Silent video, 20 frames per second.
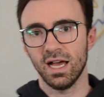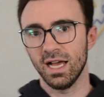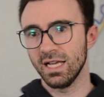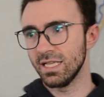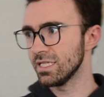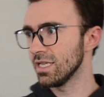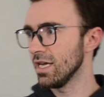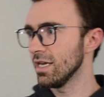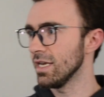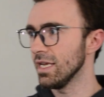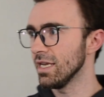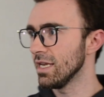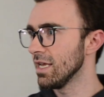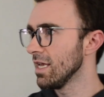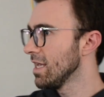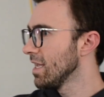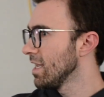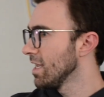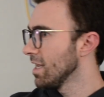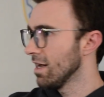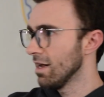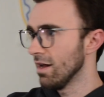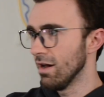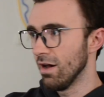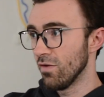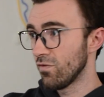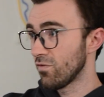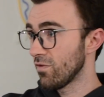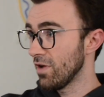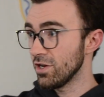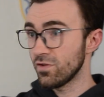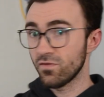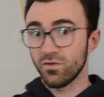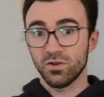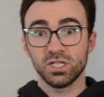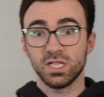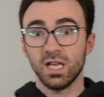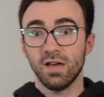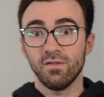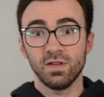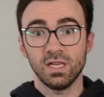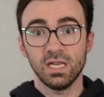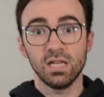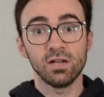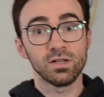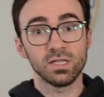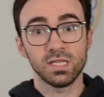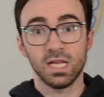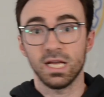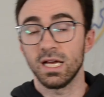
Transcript: I studied French for 7 years.